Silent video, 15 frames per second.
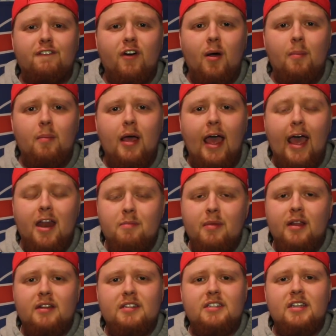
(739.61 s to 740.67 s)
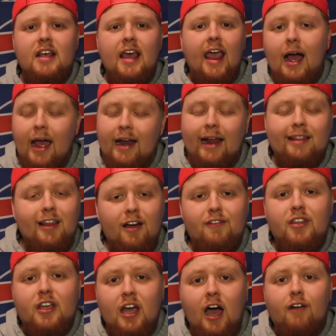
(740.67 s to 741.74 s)
from Edmonds, and I love
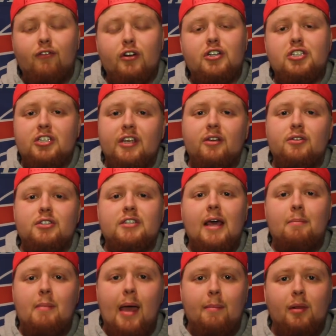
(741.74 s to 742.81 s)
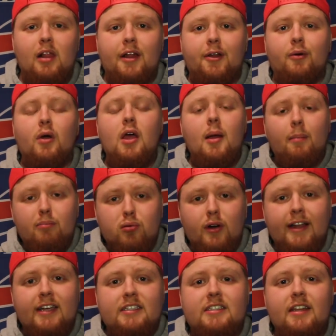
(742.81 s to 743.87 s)
the coverage skills that Matt Milano
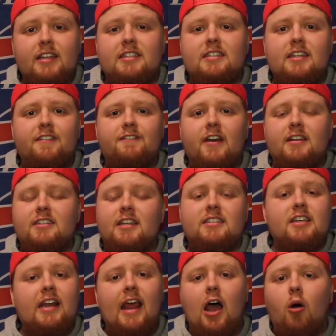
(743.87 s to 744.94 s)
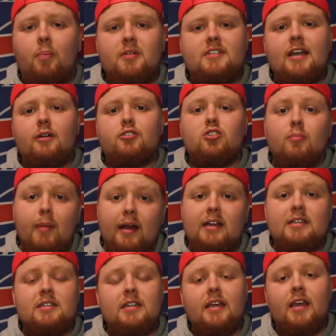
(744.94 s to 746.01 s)
brings to this defense. It's gonna help us out
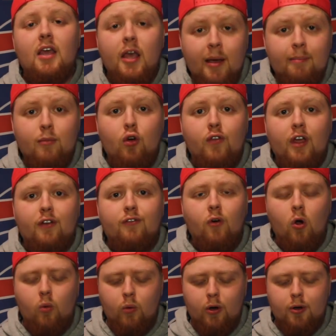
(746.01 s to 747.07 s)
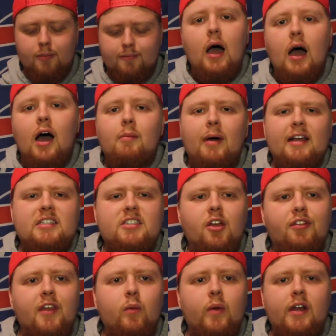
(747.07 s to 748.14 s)
tremendously moving forward. I
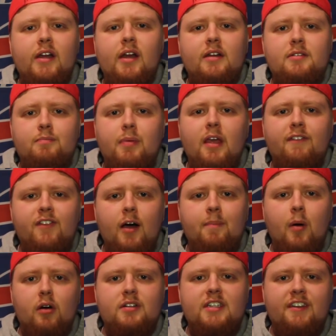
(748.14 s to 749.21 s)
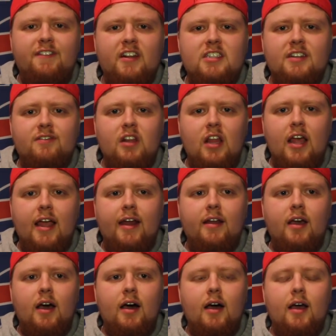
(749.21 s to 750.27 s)
still think we need to beef up our defensive line.